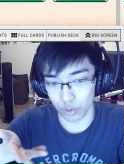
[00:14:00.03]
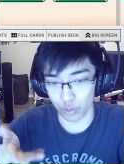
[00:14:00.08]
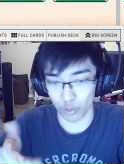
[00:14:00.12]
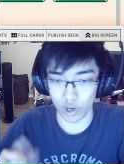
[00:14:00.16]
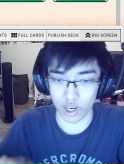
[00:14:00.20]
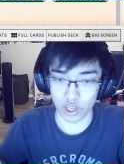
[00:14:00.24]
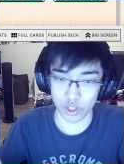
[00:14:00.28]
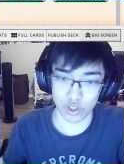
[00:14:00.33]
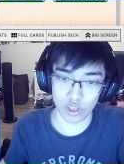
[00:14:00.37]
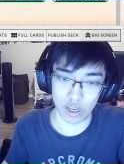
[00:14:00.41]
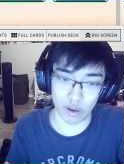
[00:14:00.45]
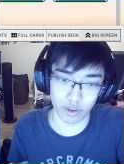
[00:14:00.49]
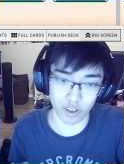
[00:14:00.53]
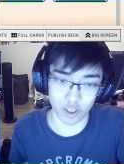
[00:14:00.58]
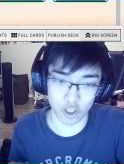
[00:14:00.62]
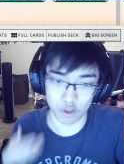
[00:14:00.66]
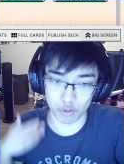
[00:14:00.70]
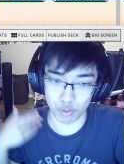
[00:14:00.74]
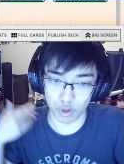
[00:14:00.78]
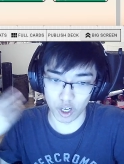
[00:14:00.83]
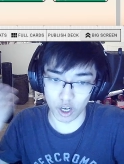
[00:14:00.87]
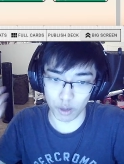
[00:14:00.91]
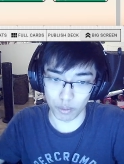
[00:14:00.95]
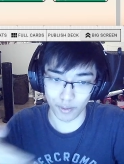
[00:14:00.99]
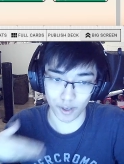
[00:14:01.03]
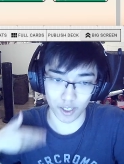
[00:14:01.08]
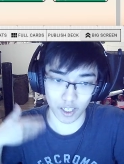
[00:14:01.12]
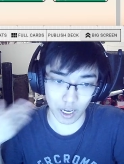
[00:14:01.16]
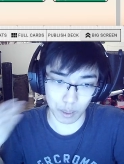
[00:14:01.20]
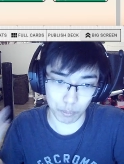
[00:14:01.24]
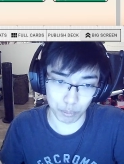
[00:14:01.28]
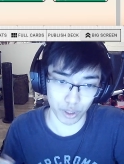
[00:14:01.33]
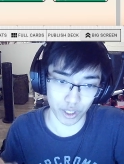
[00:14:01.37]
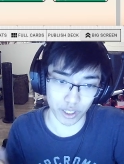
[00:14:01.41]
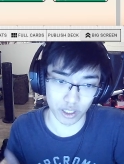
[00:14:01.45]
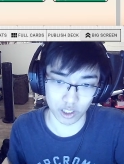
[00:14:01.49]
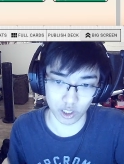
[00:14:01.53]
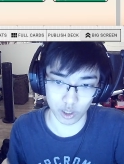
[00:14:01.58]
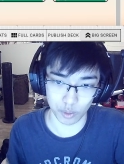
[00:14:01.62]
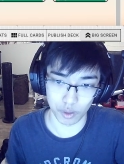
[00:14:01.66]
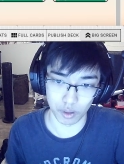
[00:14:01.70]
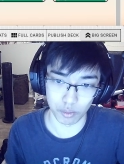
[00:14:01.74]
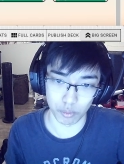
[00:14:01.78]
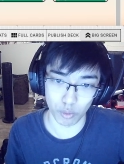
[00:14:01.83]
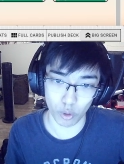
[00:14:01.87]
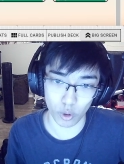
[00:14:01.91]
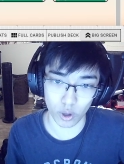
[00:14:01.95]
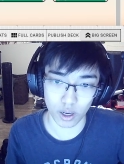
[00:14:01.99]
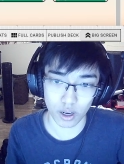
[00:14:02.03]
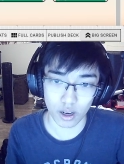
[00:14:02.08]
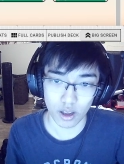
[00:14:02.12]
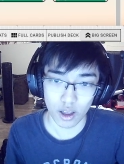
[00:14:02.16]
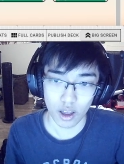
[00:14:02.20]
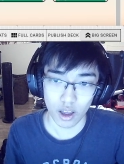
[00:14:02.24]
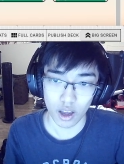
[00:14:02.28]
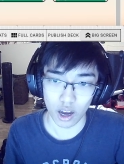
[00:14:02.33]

right? So now we can speed up our gameplay a little bit more.